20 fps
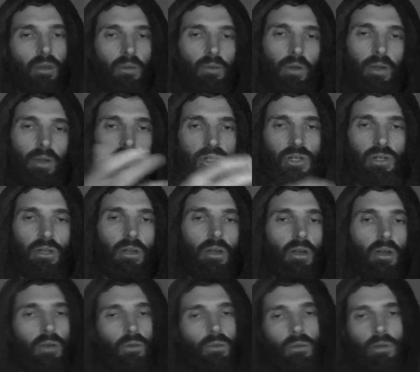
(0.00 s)
which
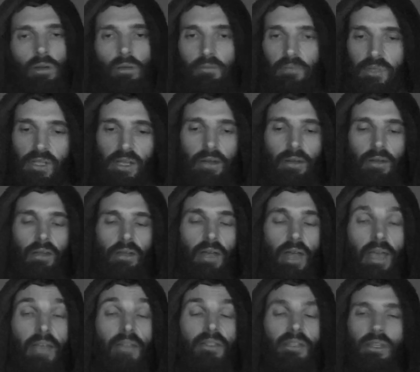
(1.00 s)
comes out at
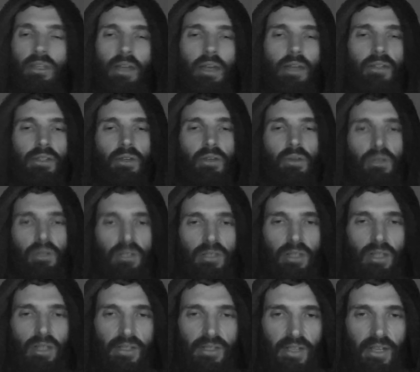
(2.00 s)
18 air tokens,
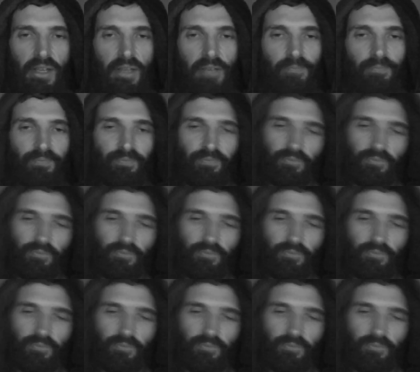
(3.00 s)
let's say.